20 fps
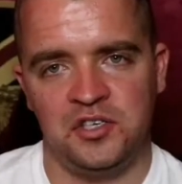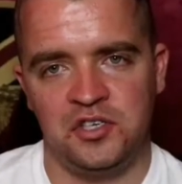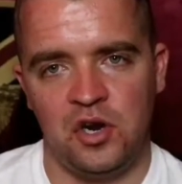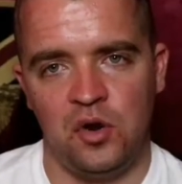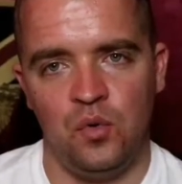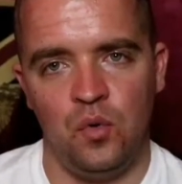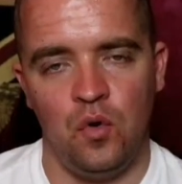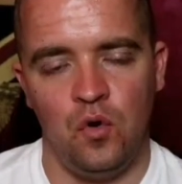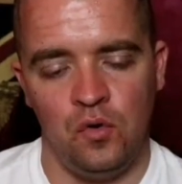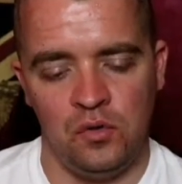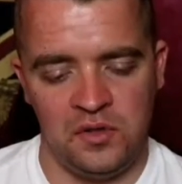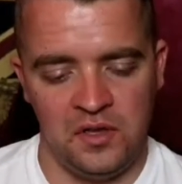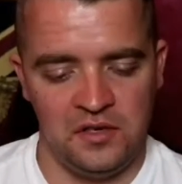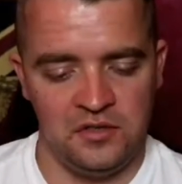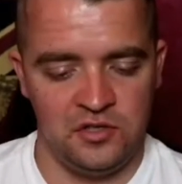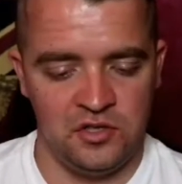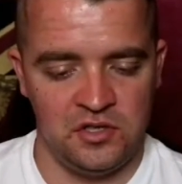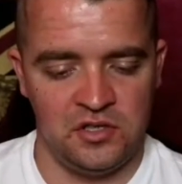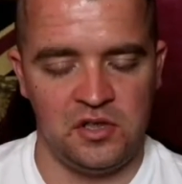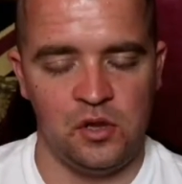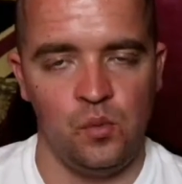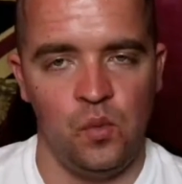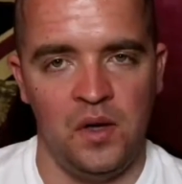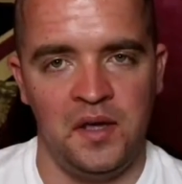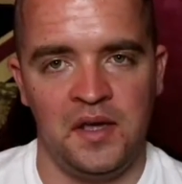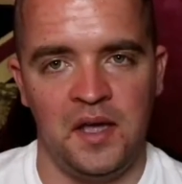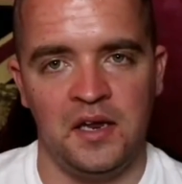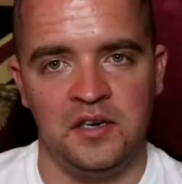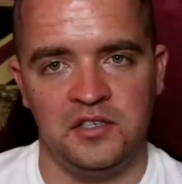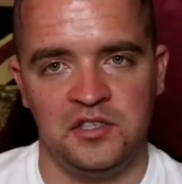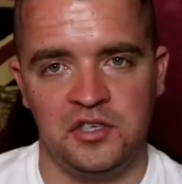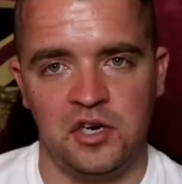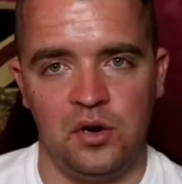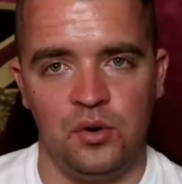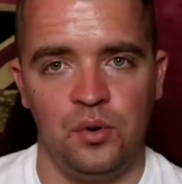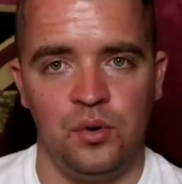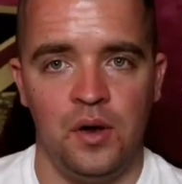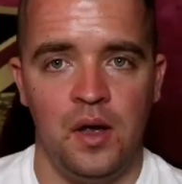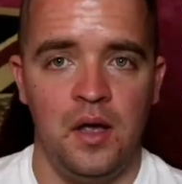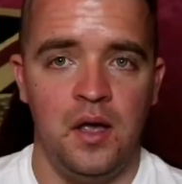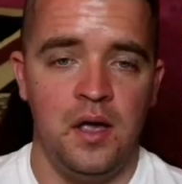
Show or just the Weekend Show,